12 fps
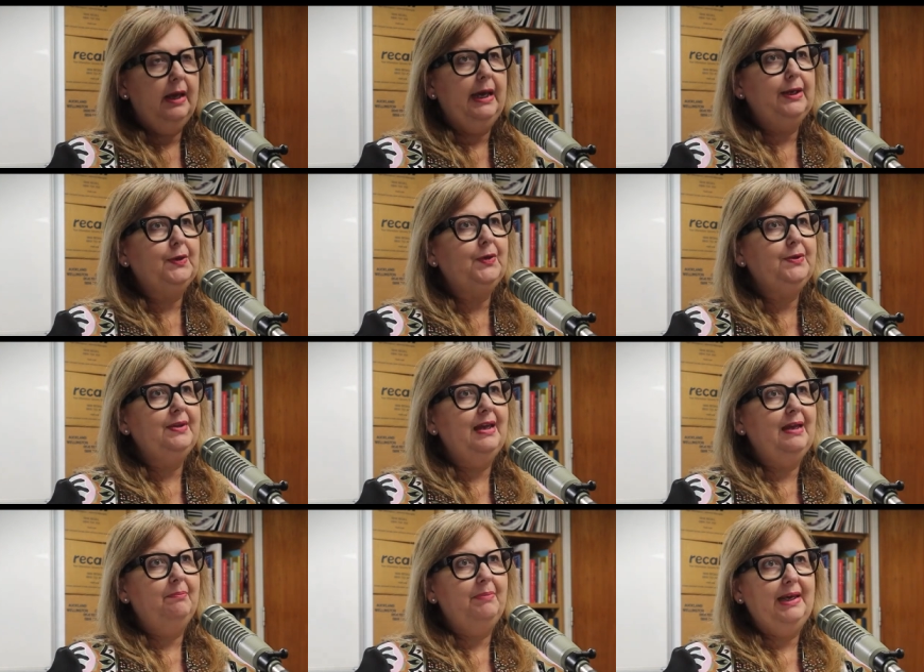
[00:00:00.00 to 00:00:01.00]
it could
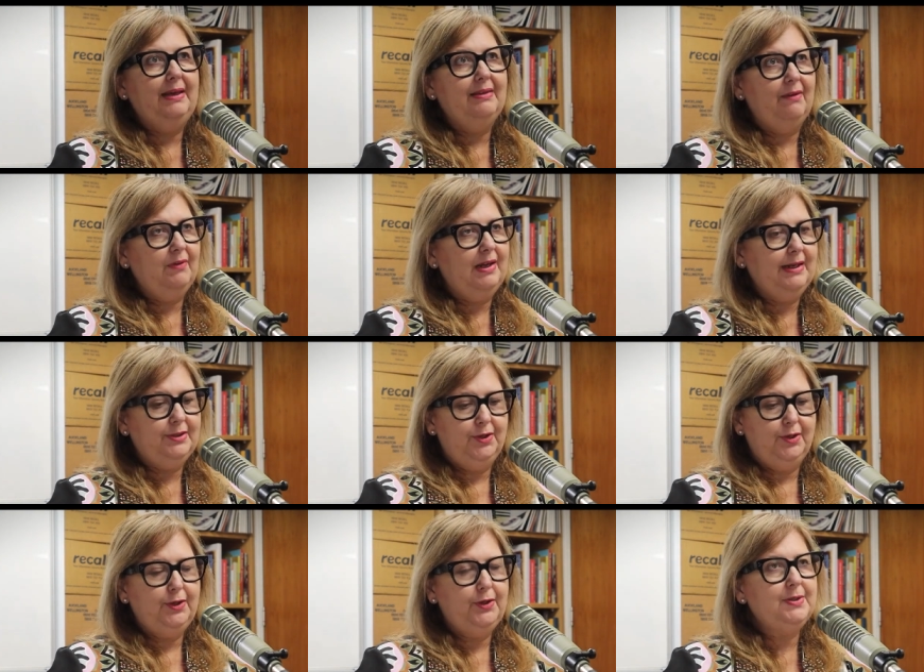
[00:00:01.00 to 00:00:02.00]
then be they've clicked
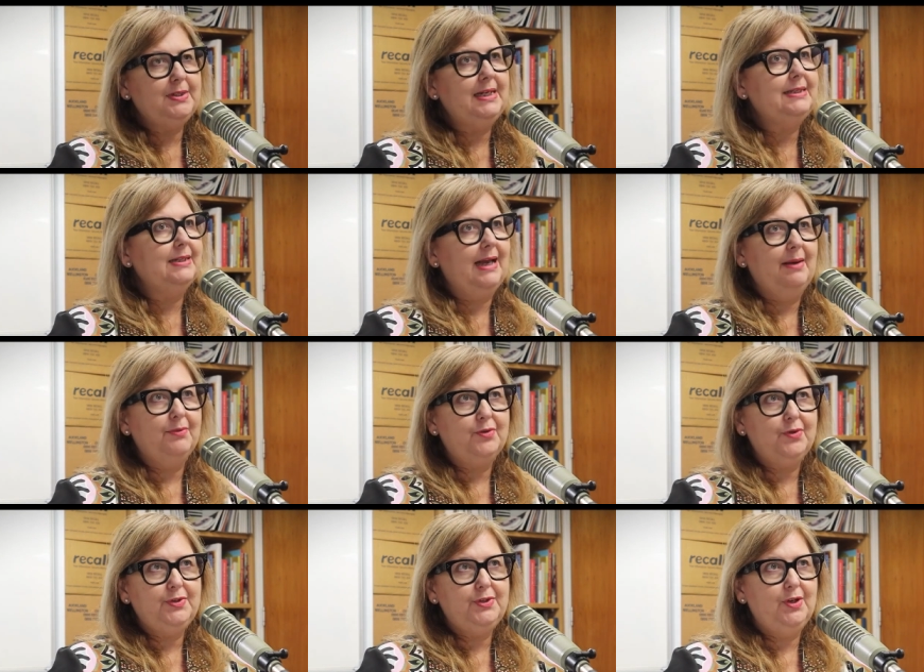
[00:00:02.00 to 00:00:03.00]
on the newsletter, come
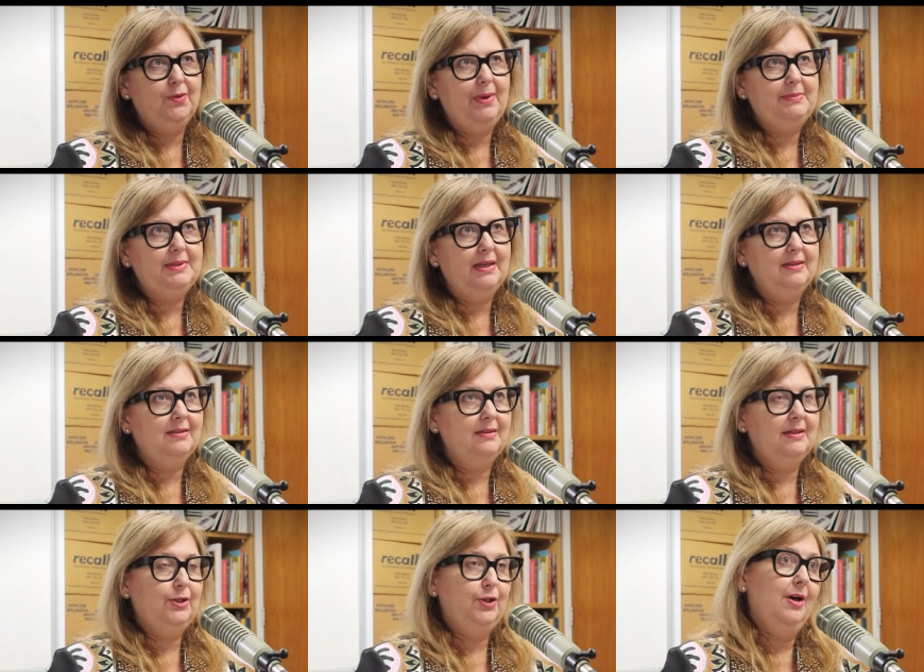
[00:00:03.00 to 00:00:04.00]
through to your website,
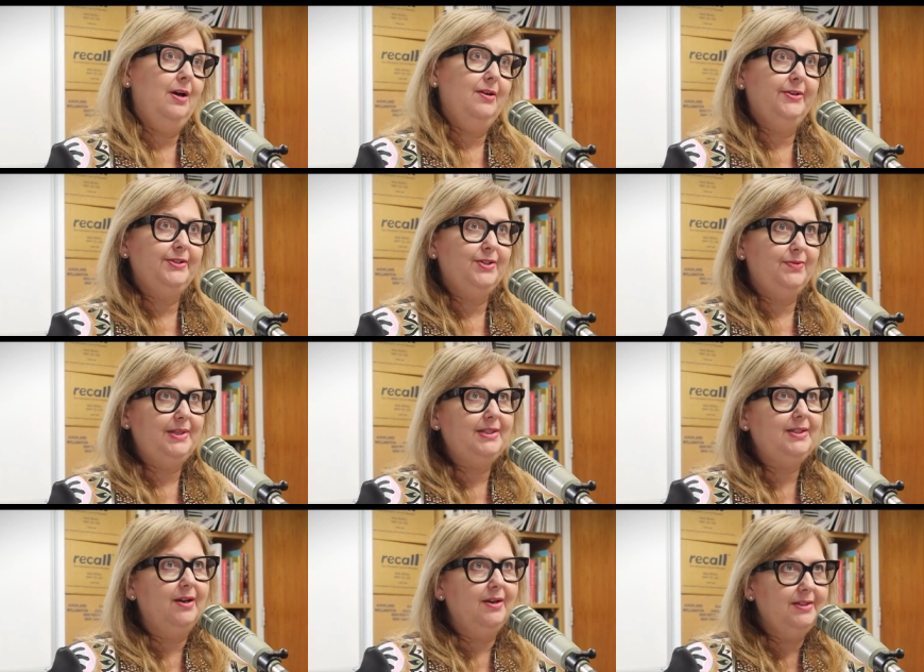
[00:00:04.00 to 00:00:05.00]
and then you are going to
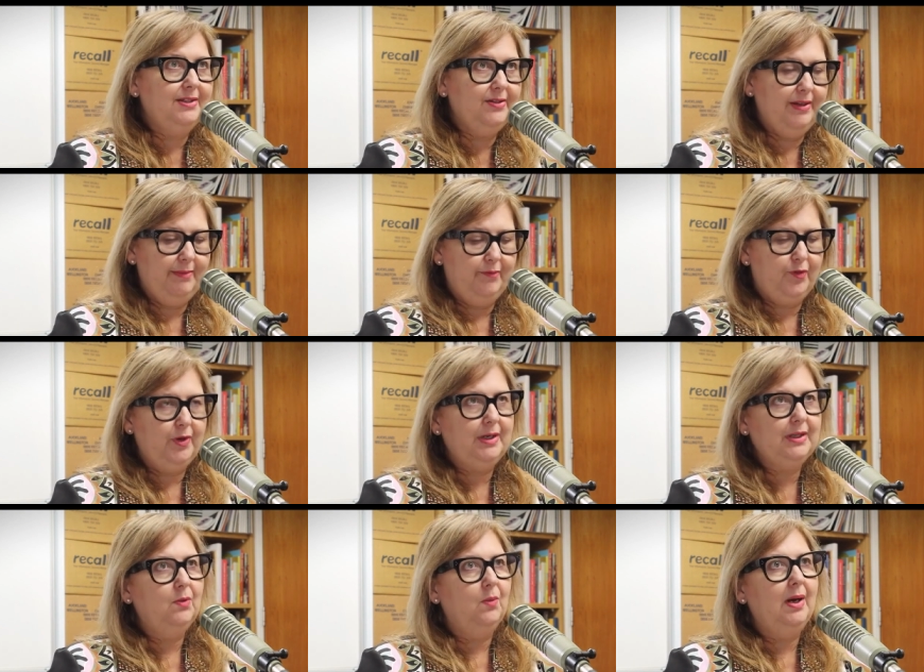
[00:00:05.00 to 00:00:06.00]
retarget them for a
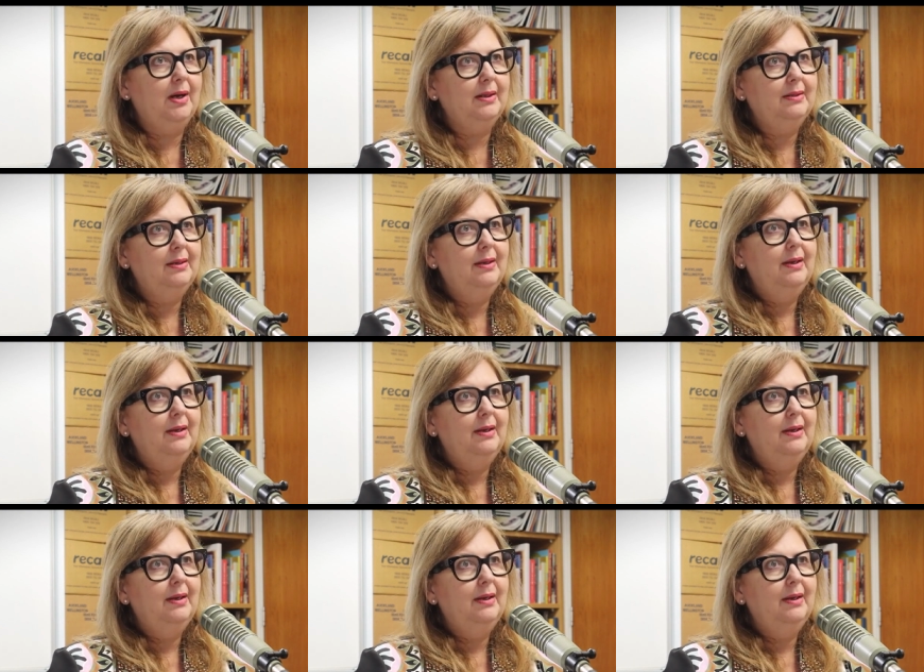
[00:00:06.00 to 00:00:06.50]
little while.